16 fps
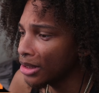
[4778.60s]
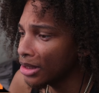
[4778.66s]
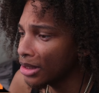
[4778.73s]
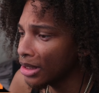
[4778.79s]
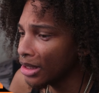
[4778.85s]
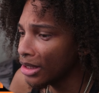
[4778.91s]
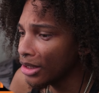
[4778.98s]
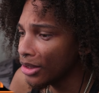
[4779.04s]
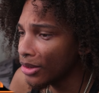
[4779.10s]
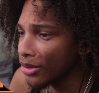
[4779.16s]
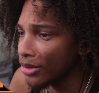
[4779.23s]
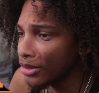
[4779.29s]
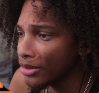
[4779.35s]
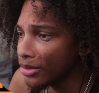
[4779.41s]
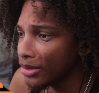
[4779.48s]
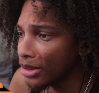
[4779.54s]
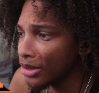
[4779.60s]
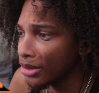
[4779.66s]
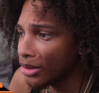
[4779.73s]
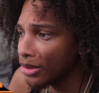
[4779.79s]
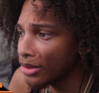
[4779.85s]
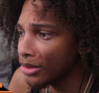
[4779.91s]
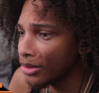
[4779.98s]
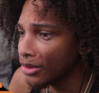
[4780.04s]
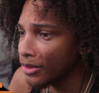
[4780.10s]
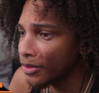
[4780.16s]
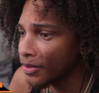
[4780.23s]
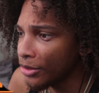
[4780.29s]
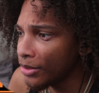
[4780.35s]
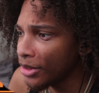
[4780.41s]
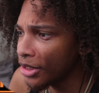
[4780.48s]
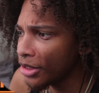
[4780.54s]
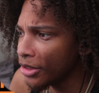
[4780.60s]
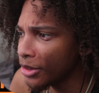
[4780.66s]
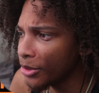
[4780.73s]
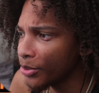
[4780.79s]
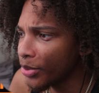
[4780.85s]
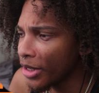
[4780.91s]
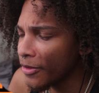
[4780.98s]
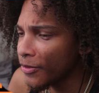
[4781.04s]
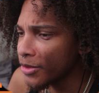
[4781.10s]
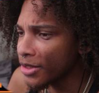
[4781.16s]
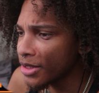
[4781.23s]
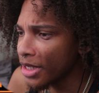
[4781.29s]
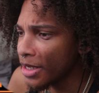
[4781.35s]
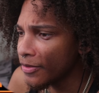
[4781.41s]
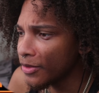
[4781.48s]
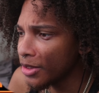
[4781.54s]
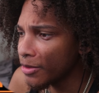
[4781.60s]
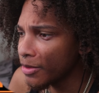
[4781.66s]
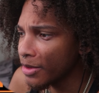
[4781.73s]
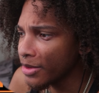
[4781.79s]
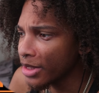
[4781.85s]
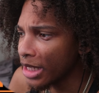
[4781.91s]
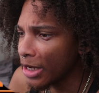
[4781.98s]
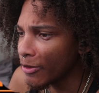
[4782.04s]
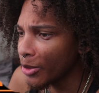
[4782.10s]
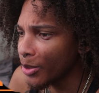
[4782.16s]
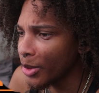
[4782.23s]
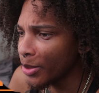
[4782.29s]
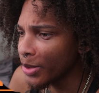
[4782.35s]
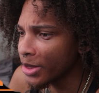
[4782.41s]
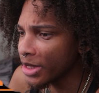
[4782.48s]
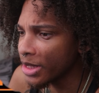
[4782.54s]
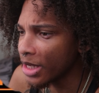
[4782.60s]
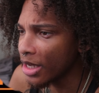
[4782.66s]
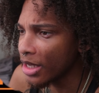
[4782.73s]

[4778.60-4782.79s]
I don't know. You kneel and pray for safety. Whimsalot remembers his